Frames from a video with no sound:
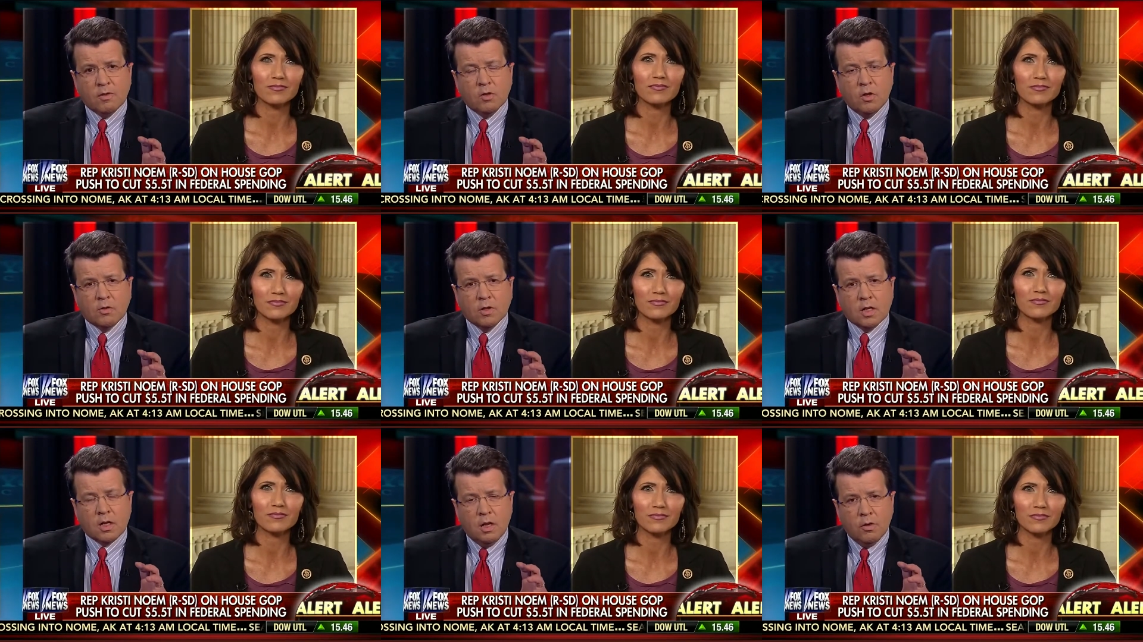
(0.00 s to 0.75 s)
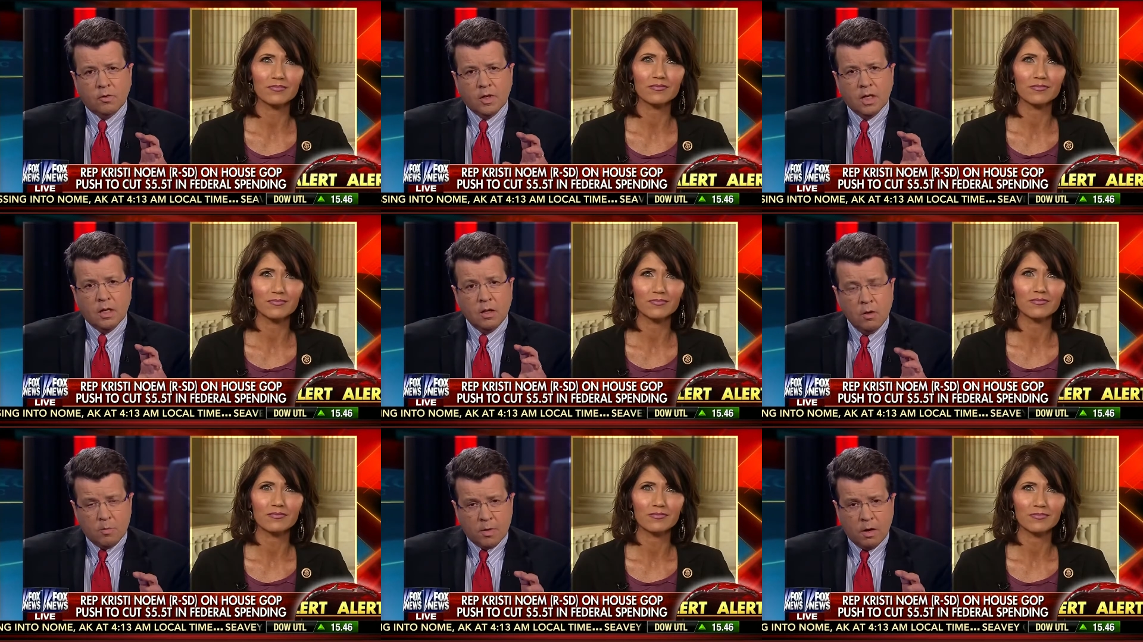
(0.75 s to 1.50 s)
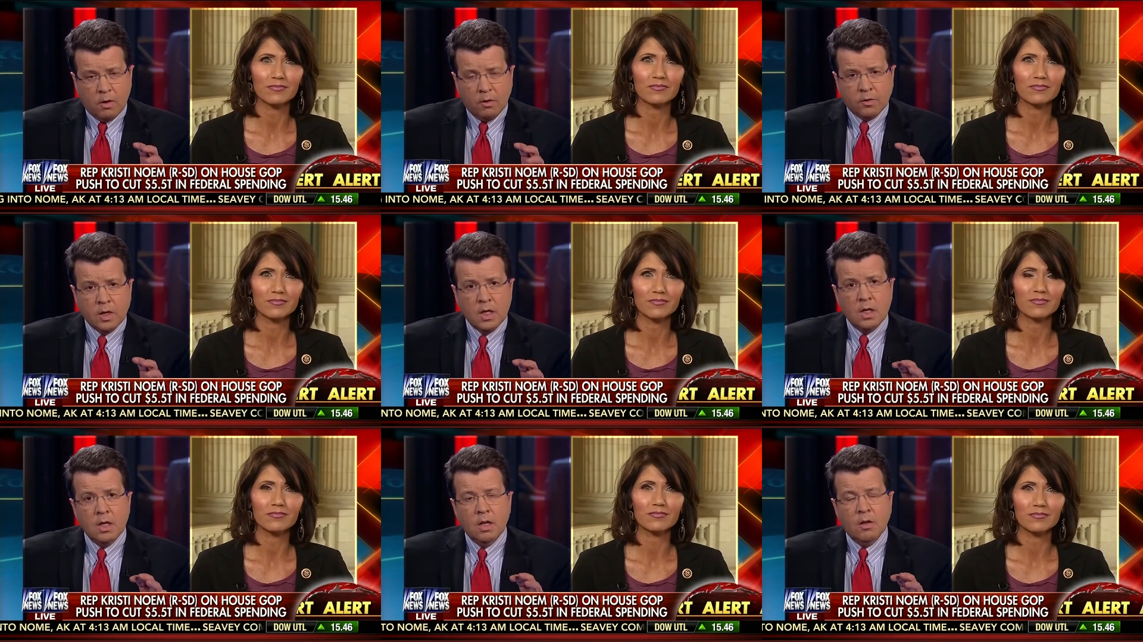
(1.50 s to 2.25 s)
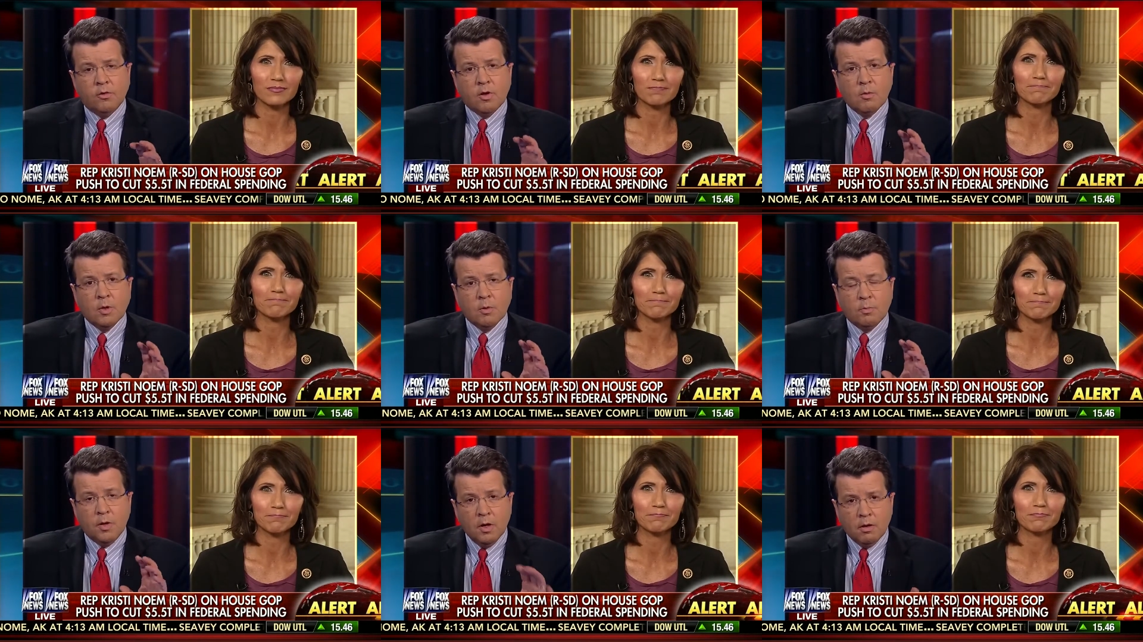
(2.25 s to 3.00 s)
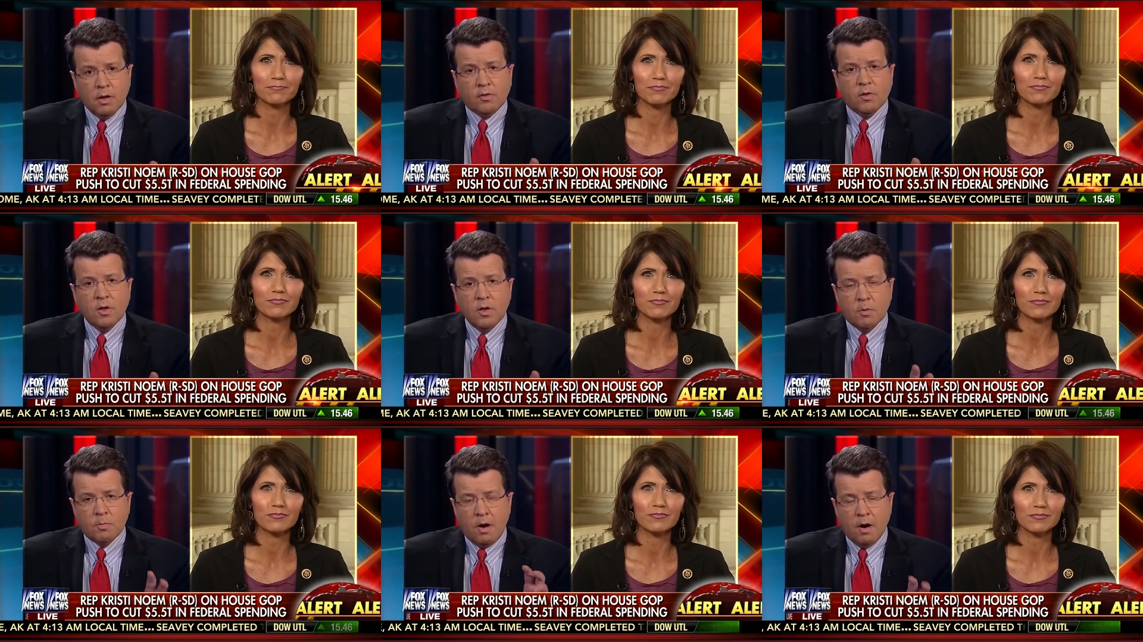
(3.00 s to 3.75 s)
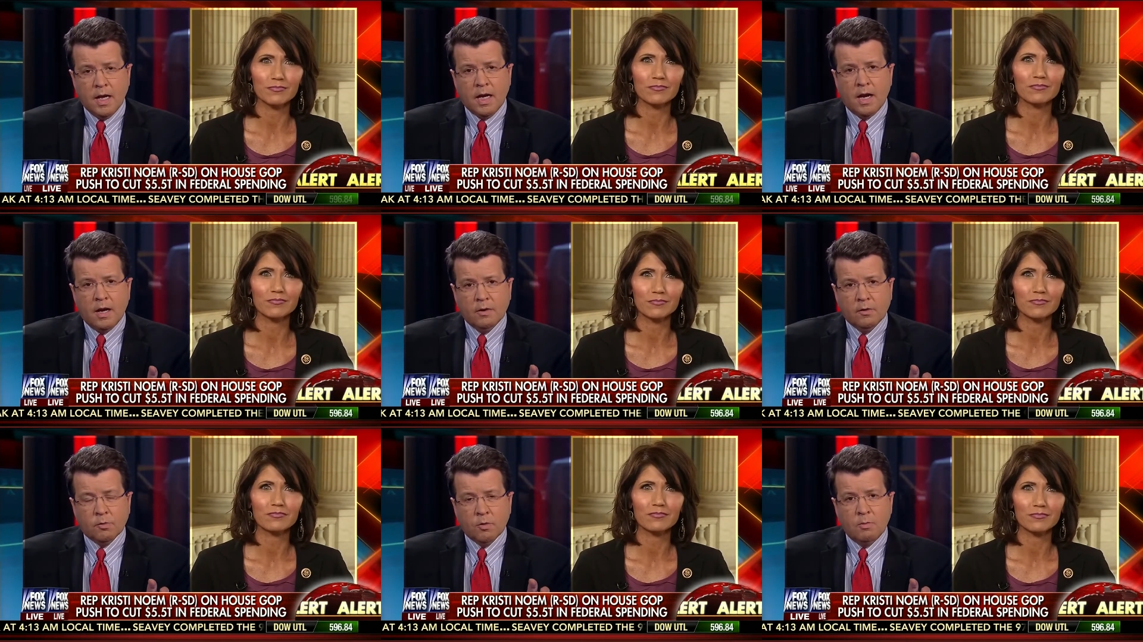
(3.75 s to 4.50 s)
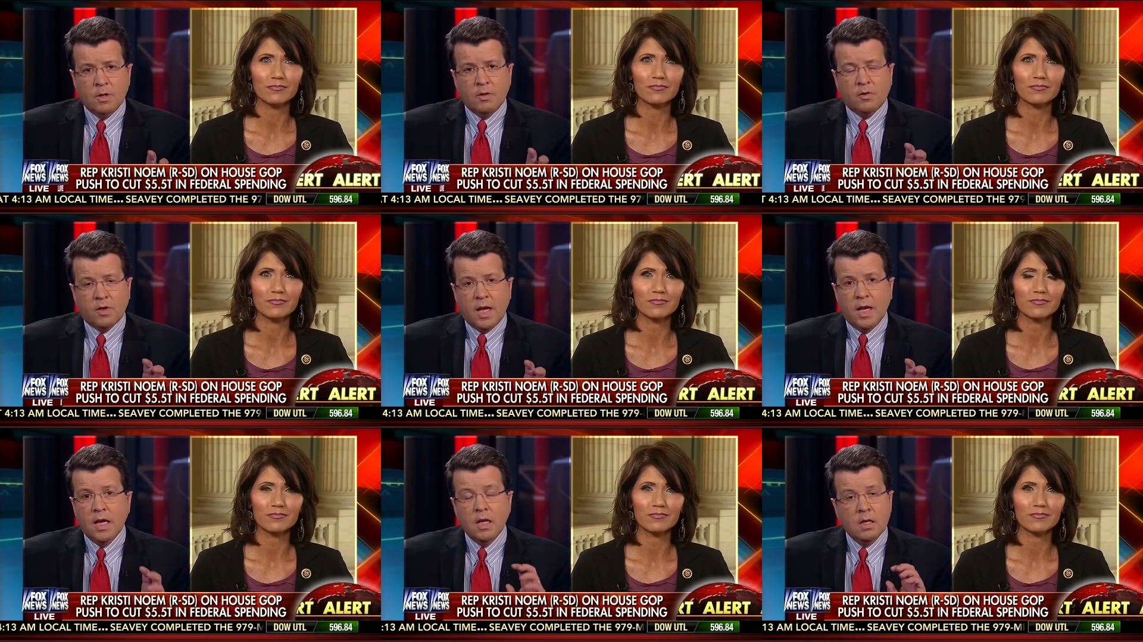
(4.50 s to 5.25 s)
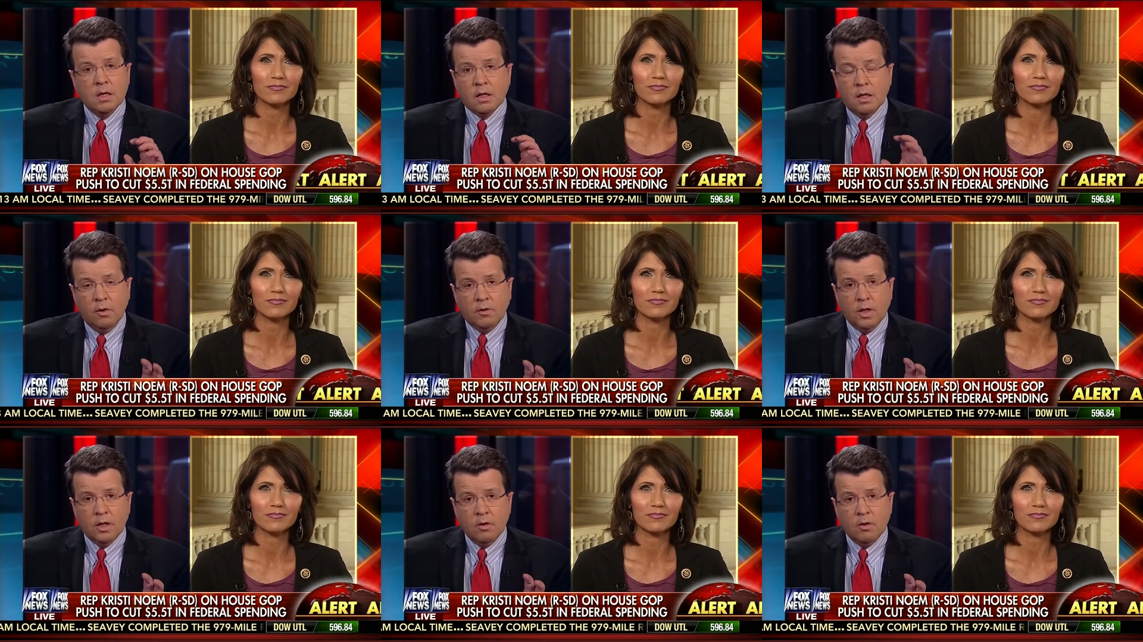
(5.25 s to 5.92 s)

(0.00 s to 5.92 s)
Speaker 1: mm -hmm. have looked at closing loopholes. Some mm -hmm. of mm-hmm. the purists in your party, Congresswoman, say closing a